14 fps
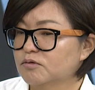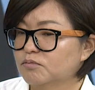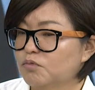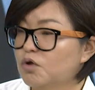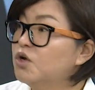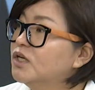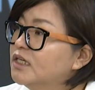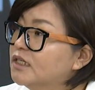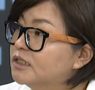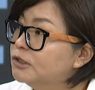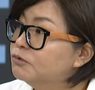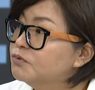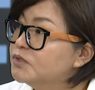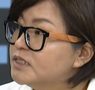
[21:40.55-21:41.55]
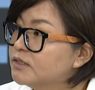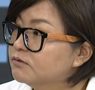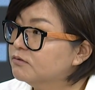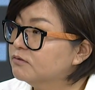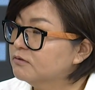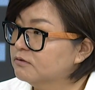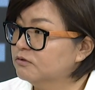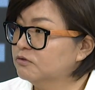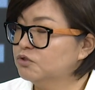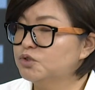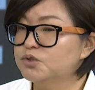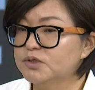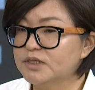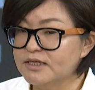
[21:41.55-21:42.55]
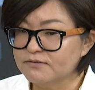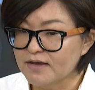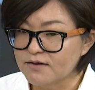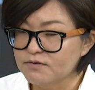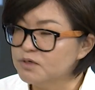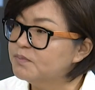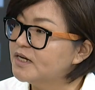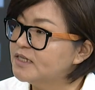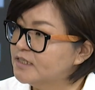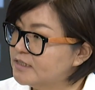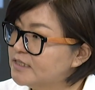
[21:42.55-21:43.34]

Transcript: more inclusive, to give everybody